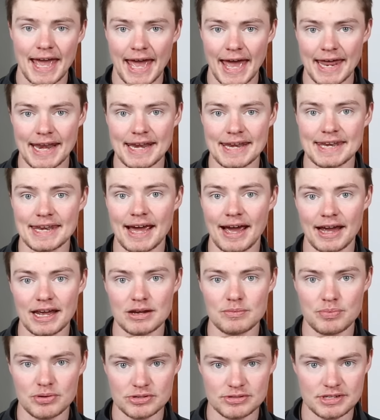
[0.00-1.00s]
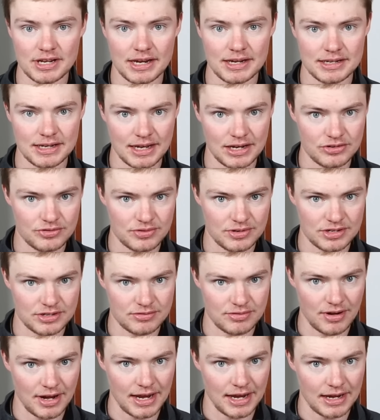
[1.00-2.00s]
at a 9%
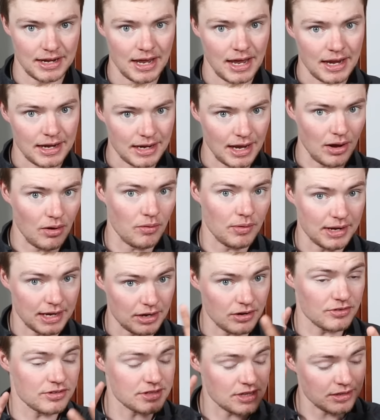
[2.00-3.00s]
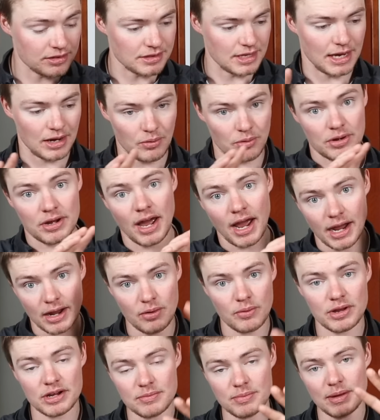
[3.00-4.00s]
interest rate. Now, here's the thing. We're not
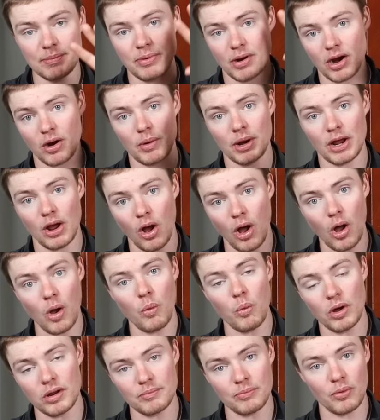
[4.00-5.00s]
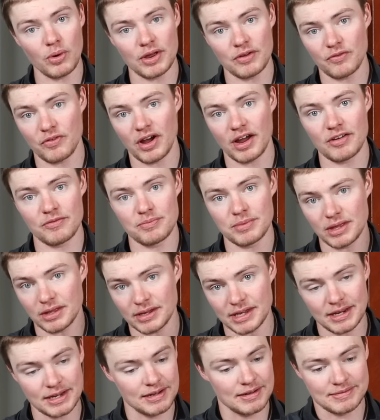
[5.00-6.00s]
going to be borrowing all $1.5
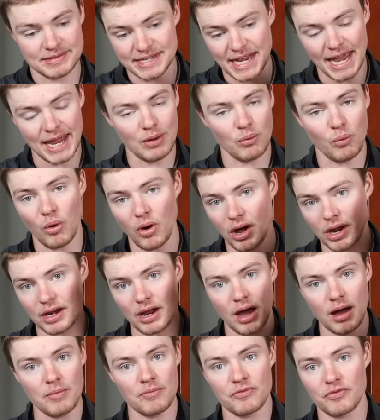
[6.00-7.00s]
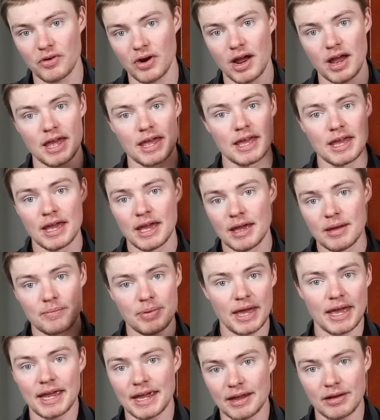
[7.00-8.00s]
million day one up front,
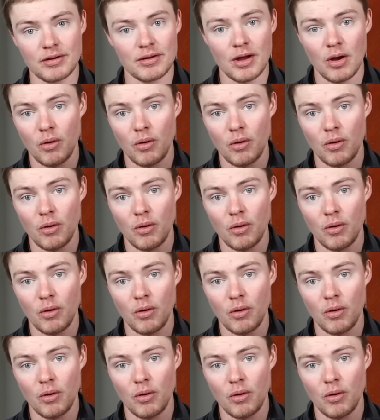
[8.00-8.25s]
paying